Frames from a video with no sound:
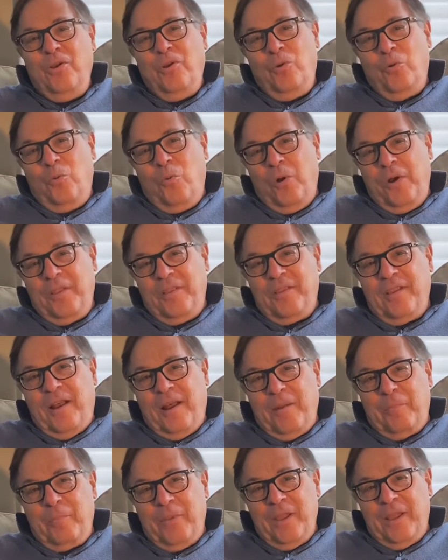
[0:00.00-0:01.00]
one
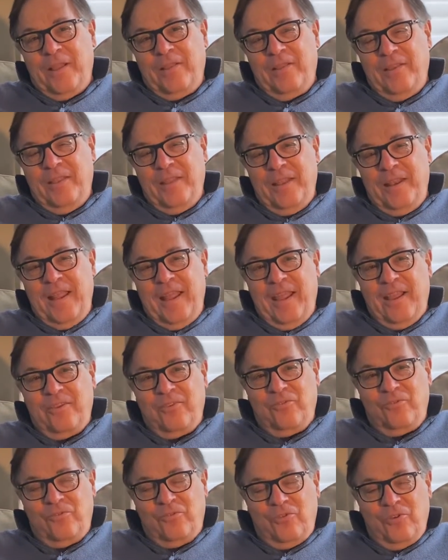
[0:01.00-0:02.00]
topic to the
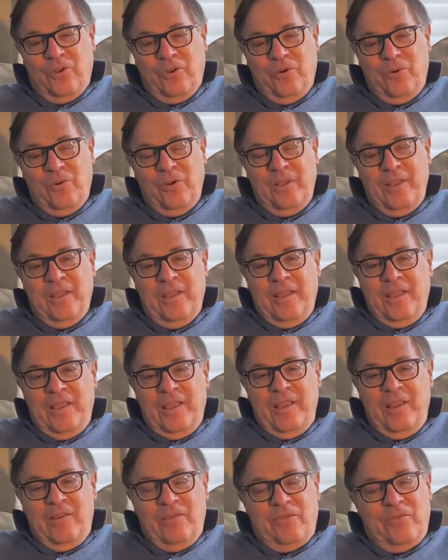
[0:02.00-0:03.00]
next. So
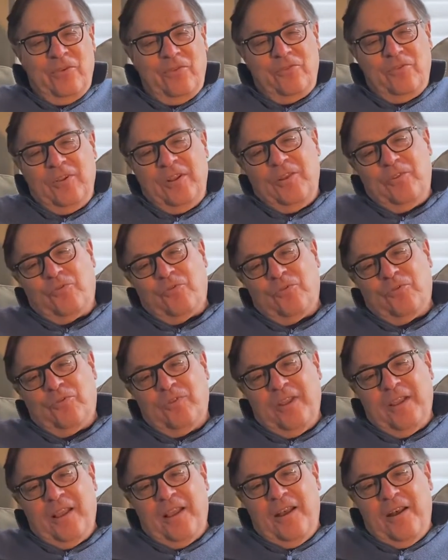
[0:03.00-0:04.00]
if there's an
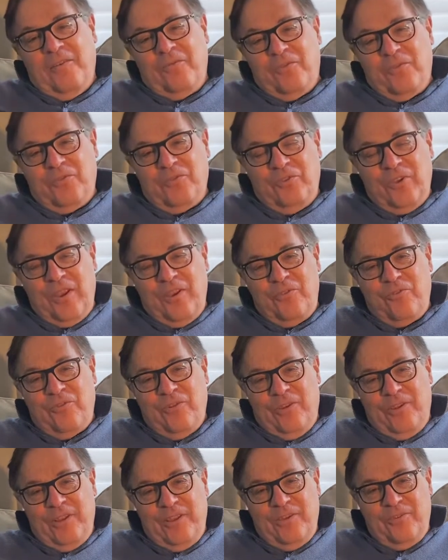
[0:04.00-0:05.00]
interesting
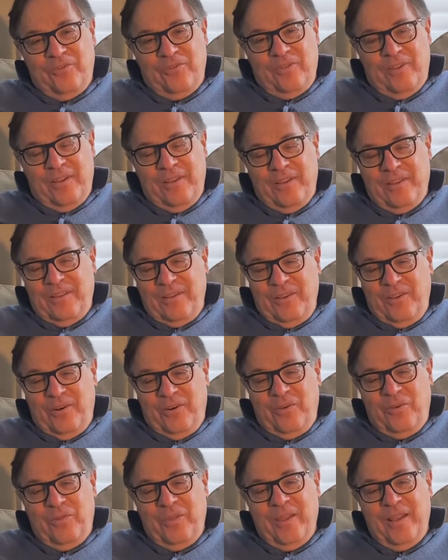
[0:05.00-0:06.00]
conversationalist,
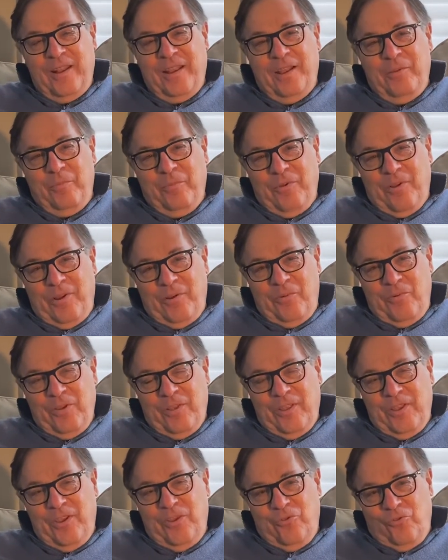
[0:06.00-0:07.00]
then I
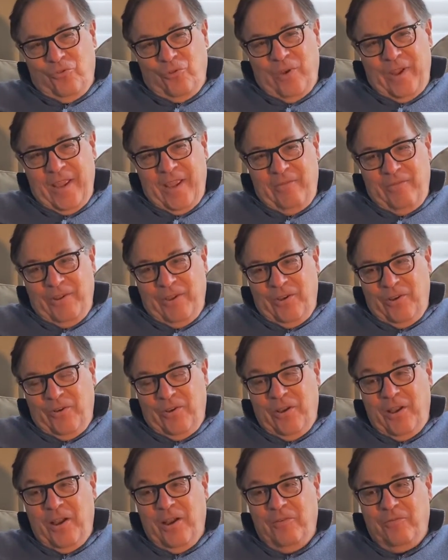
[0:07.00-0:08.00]
really enjoy having a
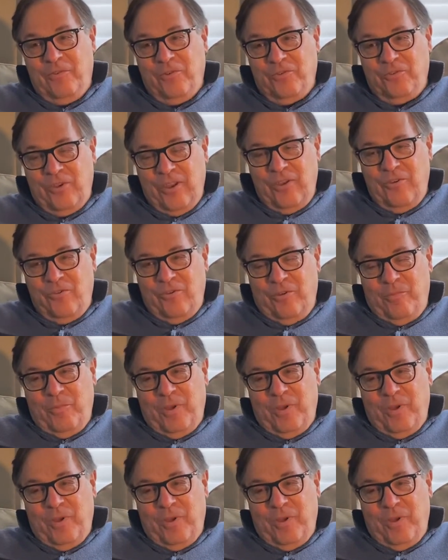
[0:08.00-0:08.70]
good conversation.